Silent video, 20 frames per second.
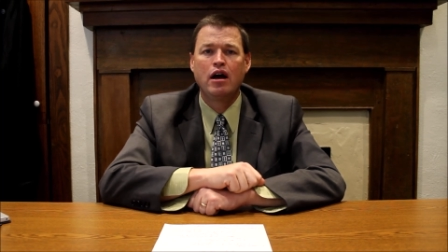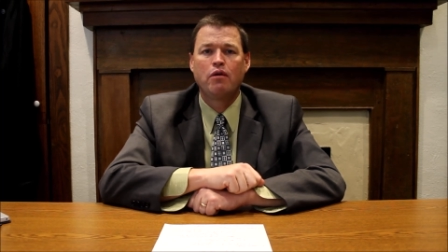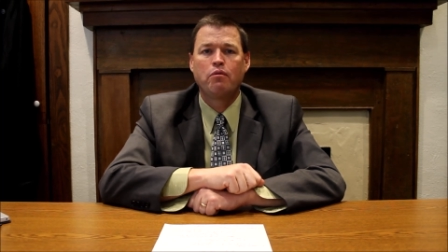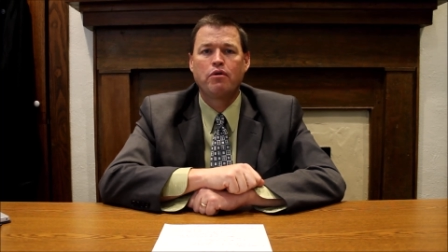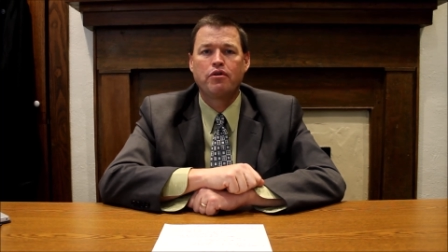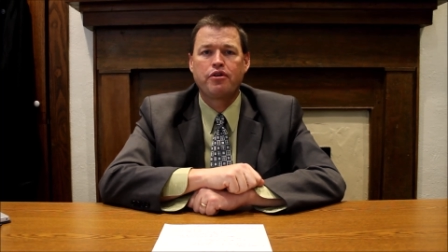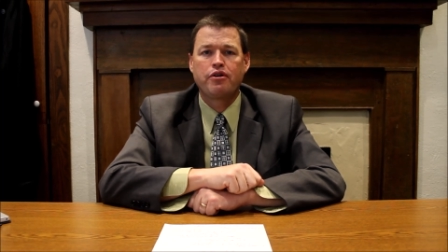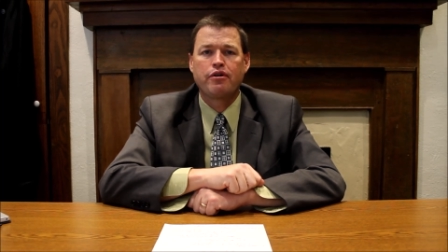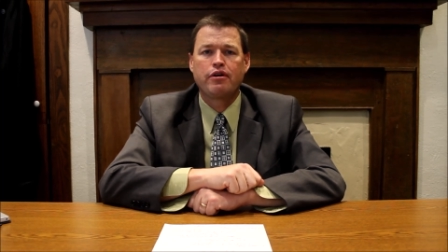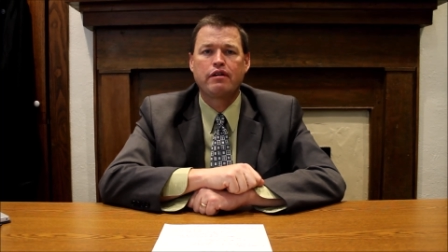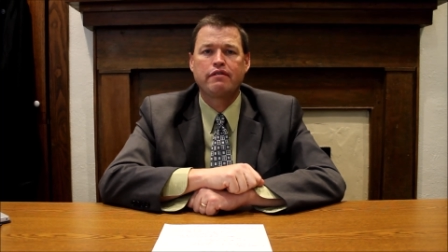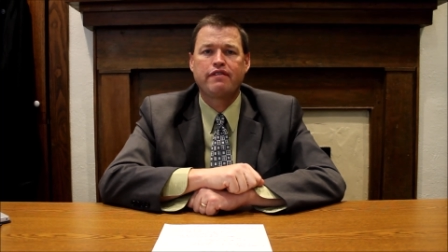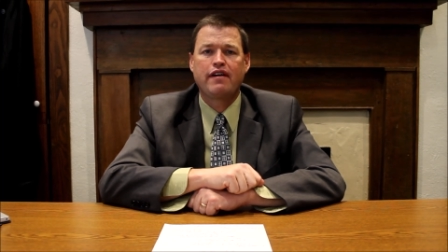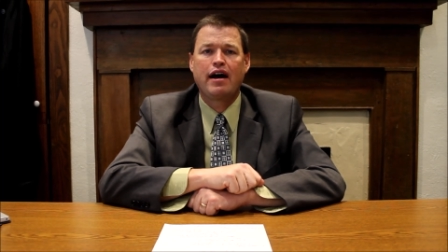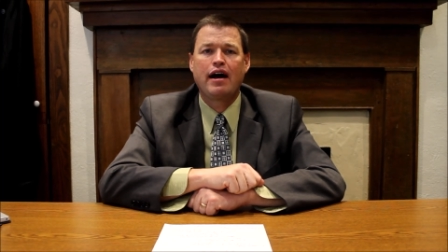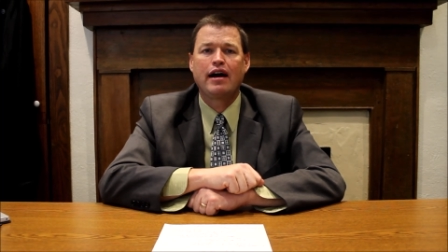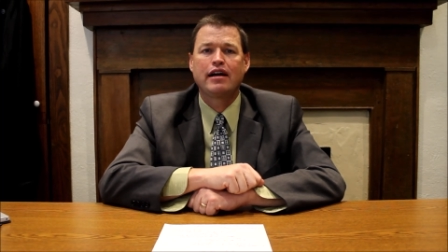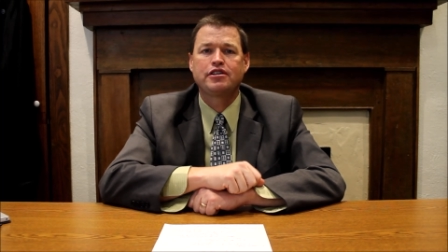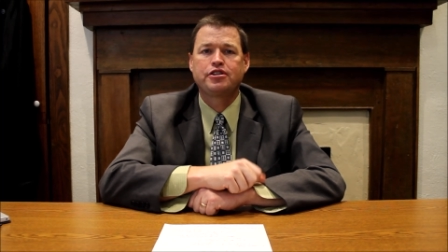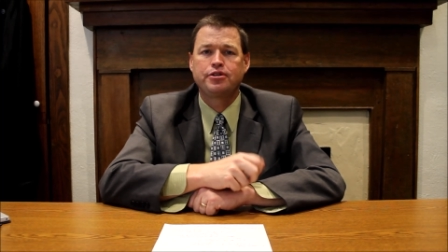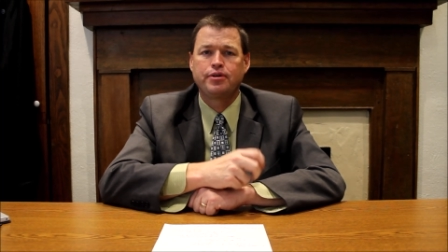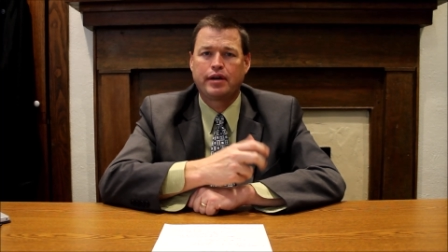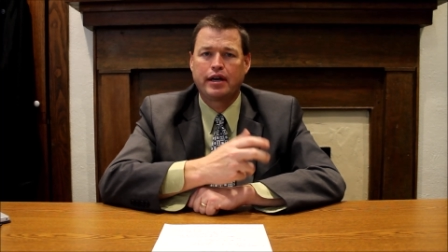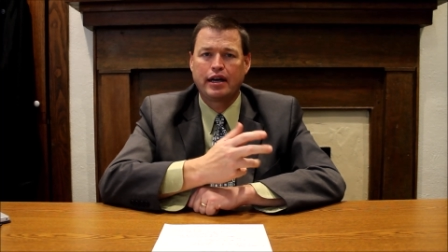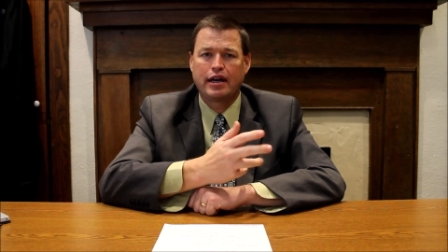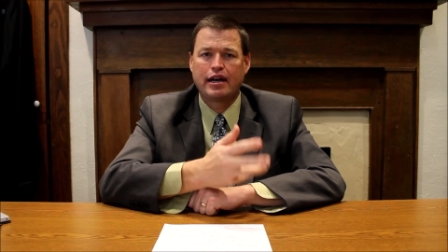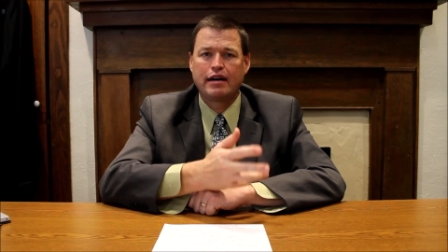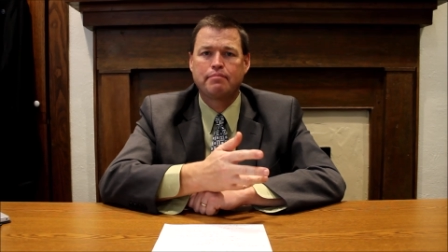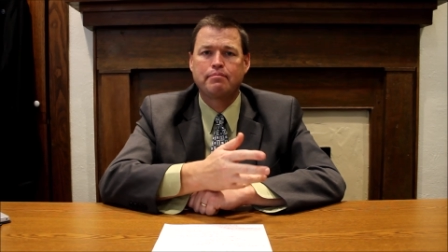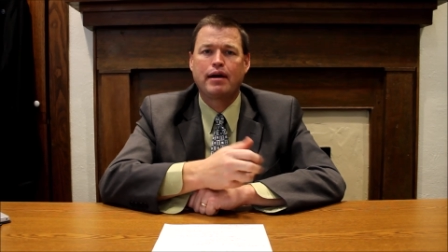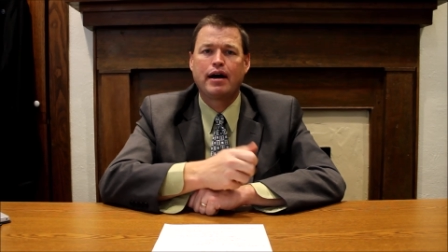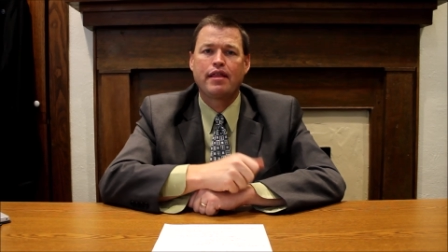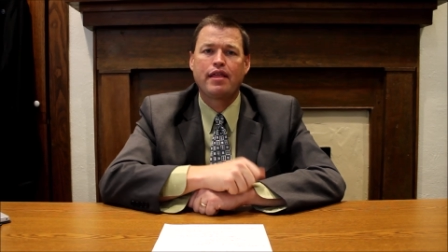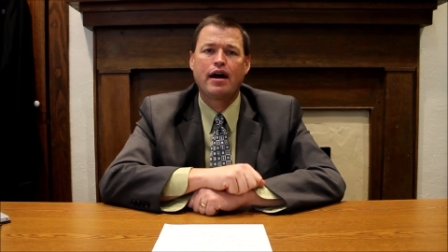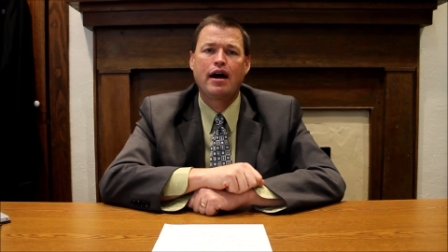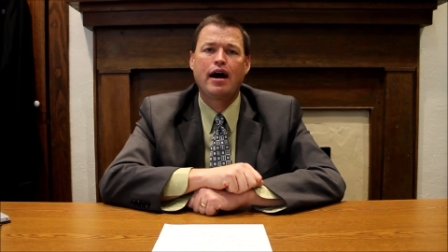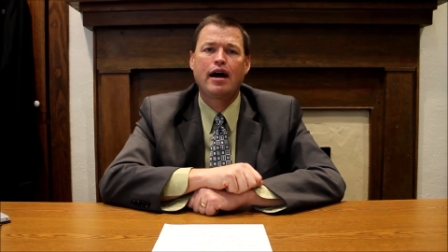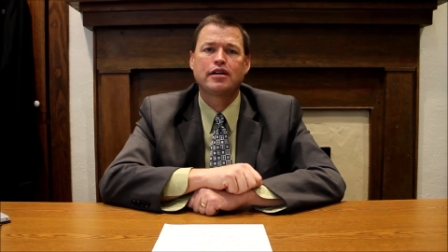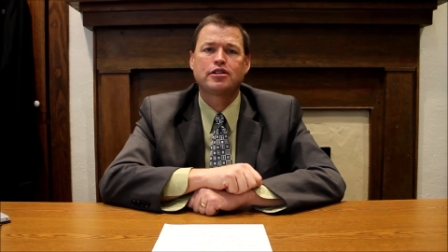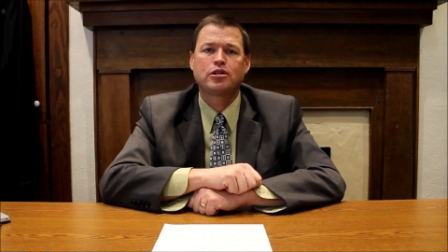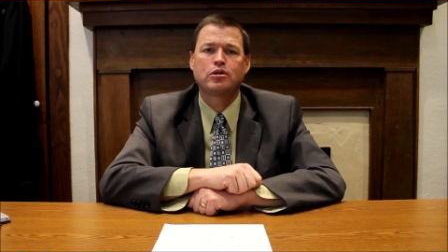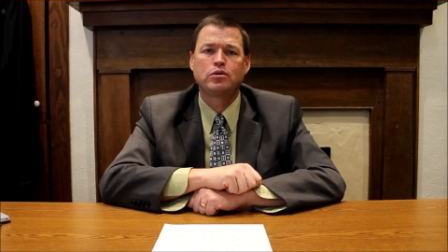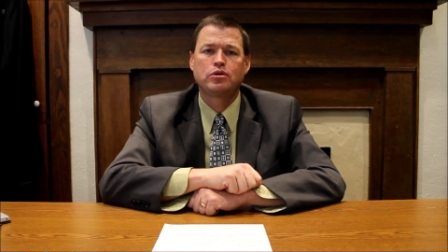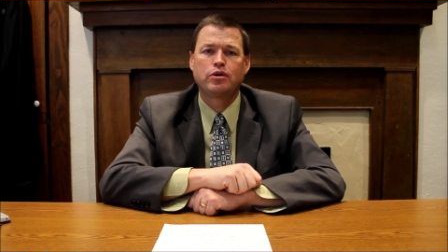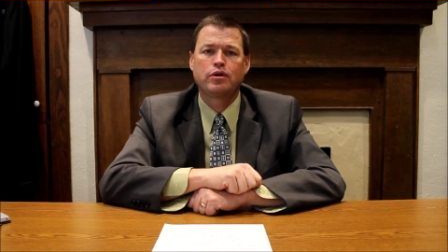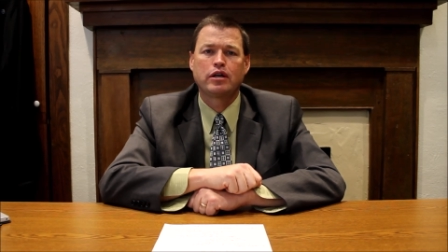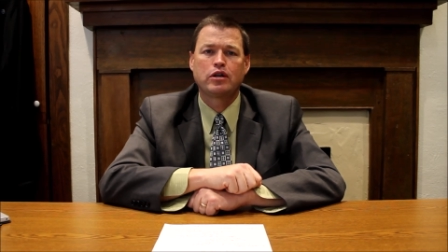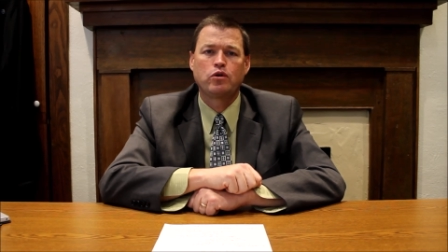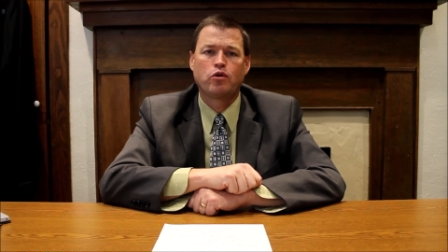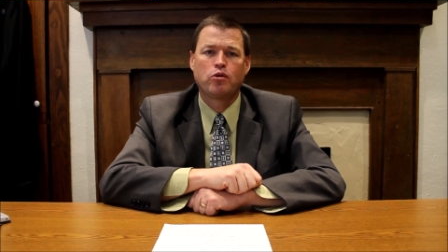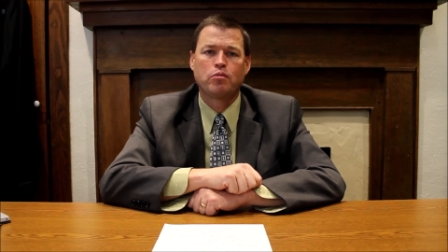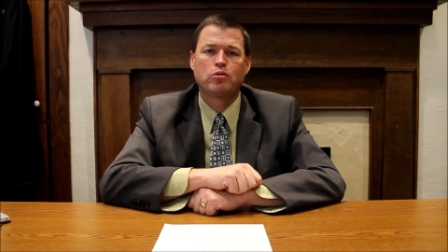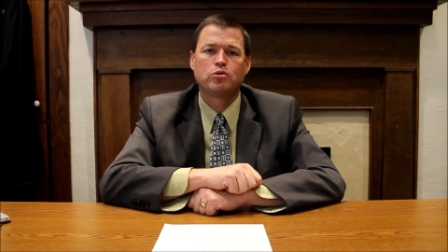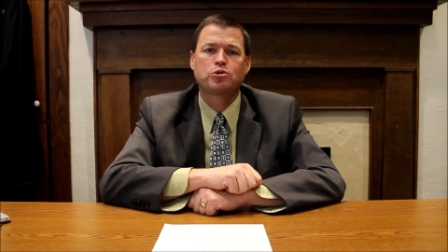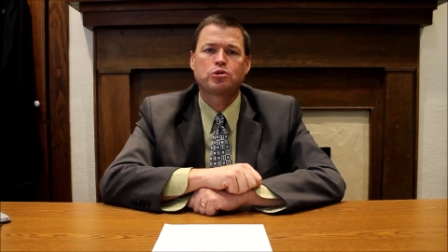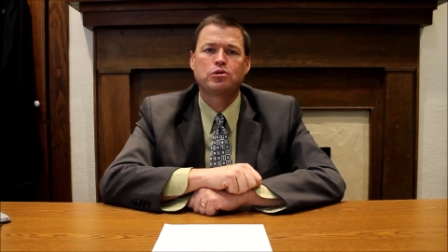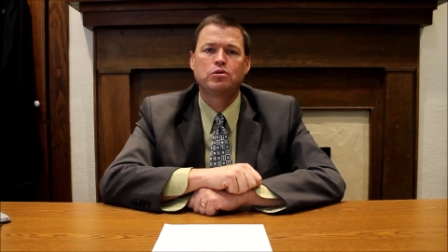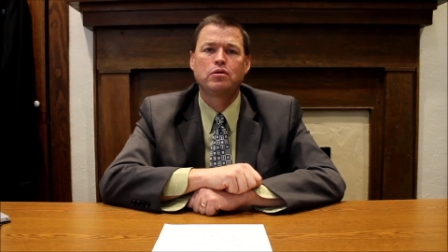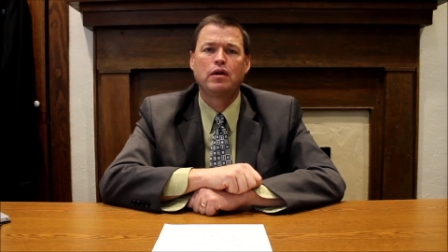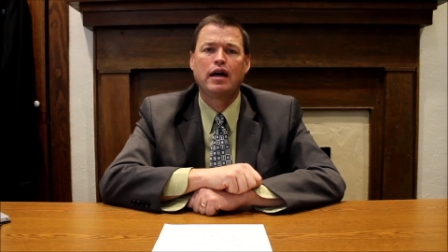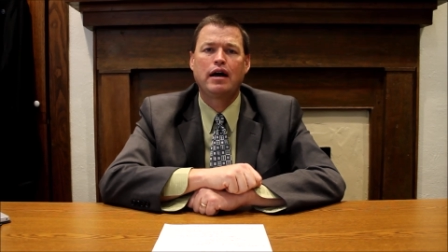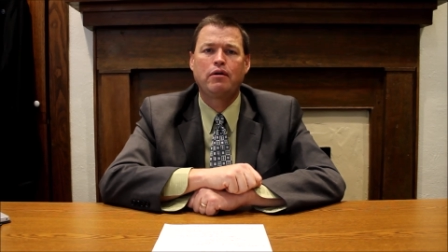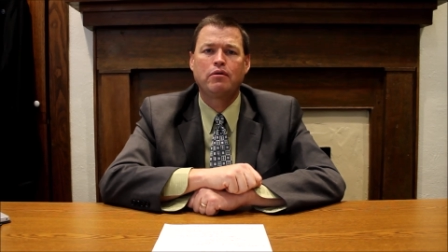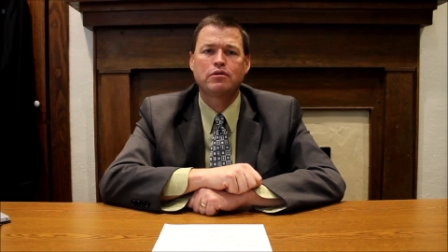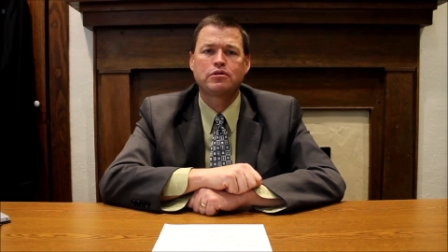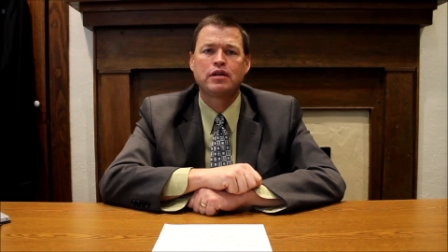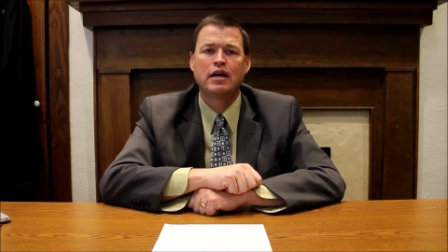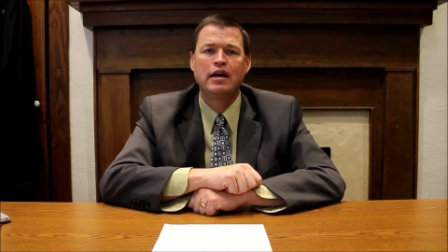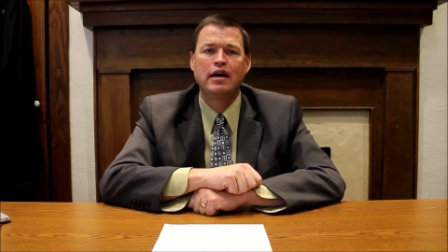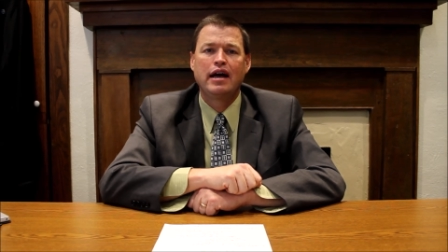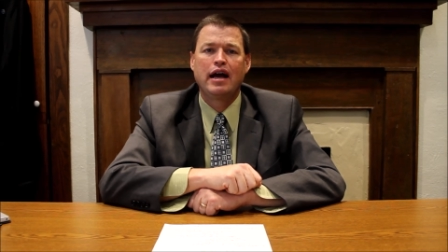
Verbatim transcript: with your device, you can come by the high school during normal school hours